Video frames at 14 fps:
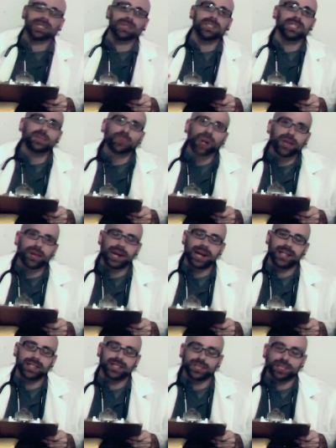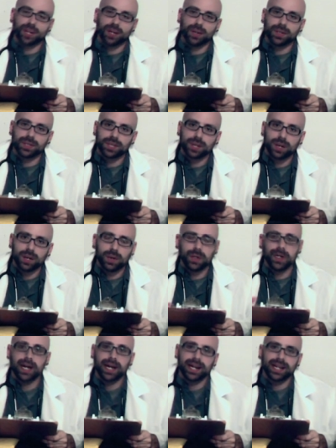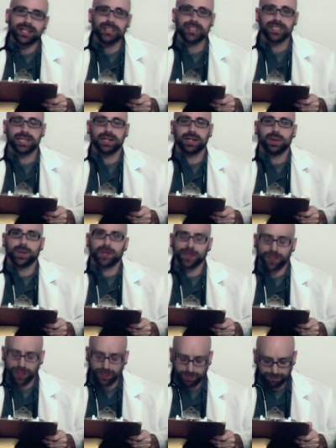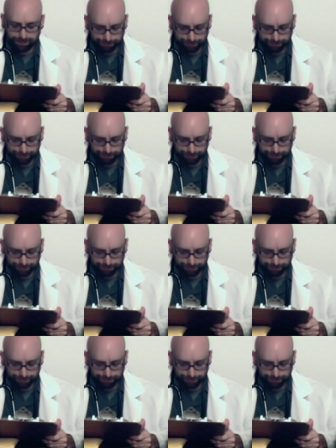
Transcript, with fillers: You seem rather anxious to know, so I guess I'll just get on with it then.